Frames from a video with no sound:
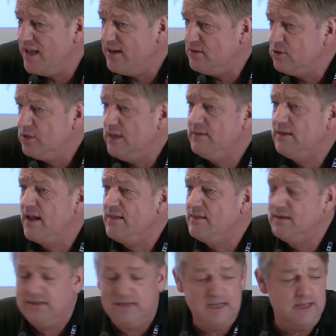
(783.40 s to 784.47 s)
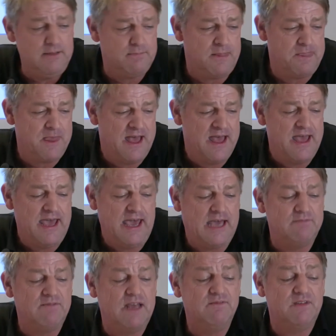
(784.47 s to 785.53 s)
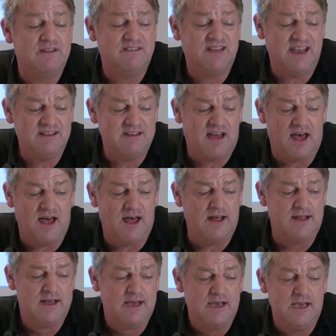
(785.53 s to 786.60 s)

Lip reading: energy intensity. And then the theta